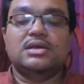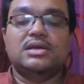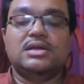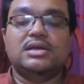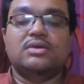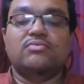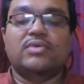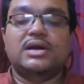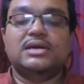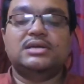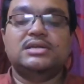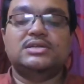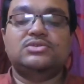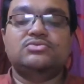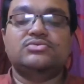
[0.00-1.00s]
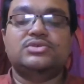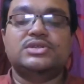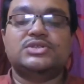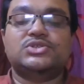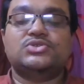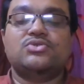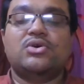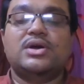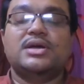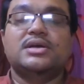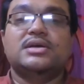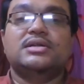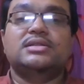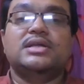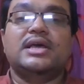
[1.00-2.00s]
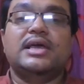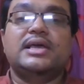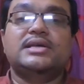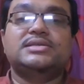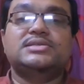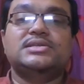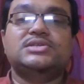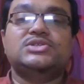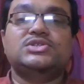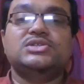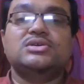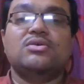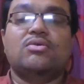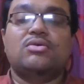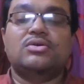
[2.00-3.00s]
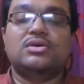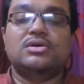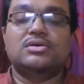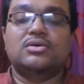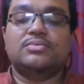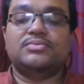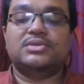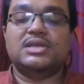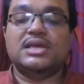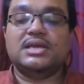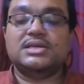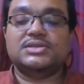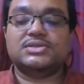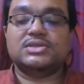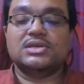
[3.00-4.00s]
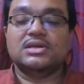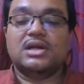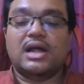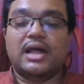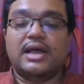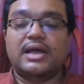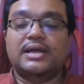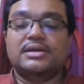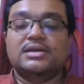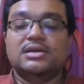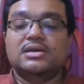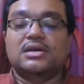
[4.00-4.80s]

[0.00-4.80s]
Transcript: He wanted to destroy the existing order of things, and